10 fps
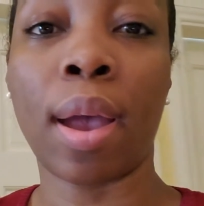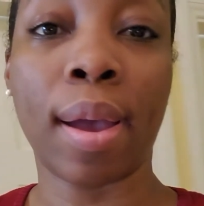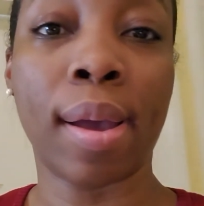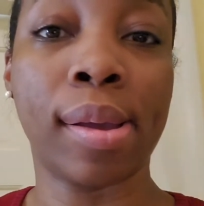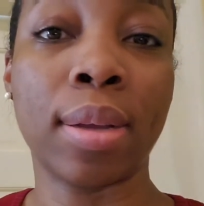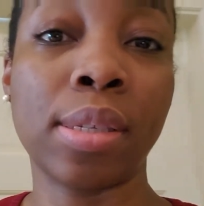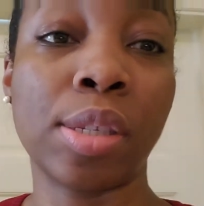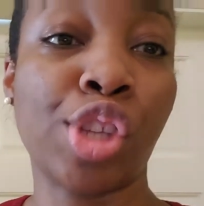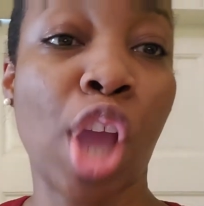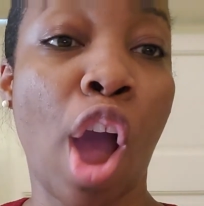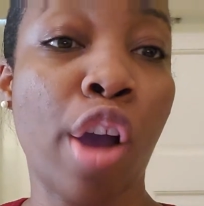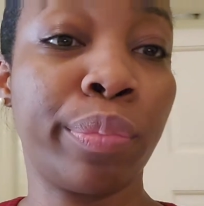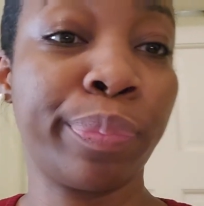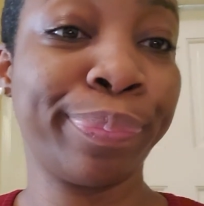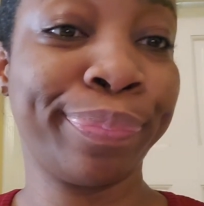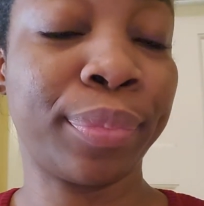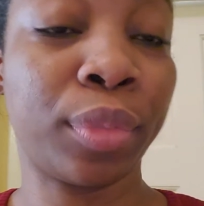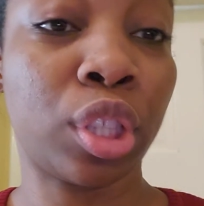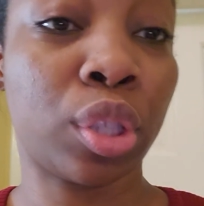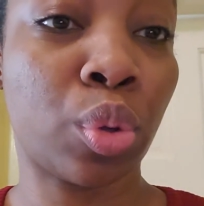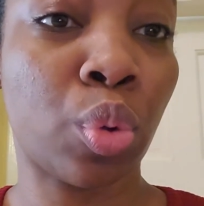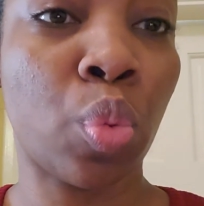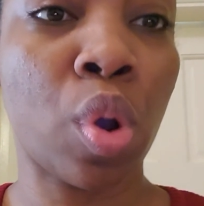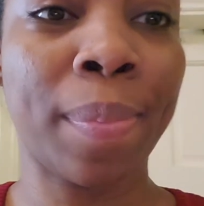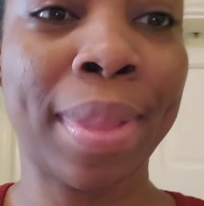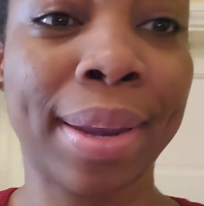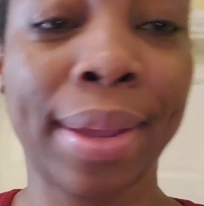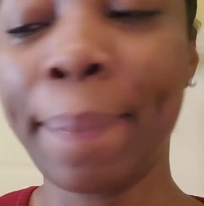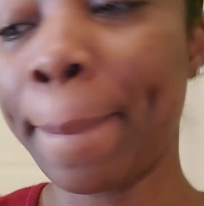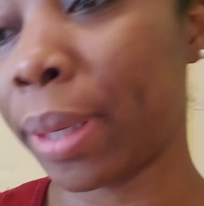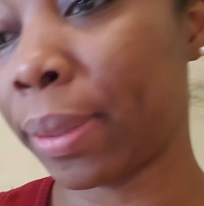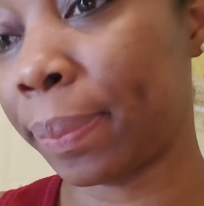and yeah, just go warm that up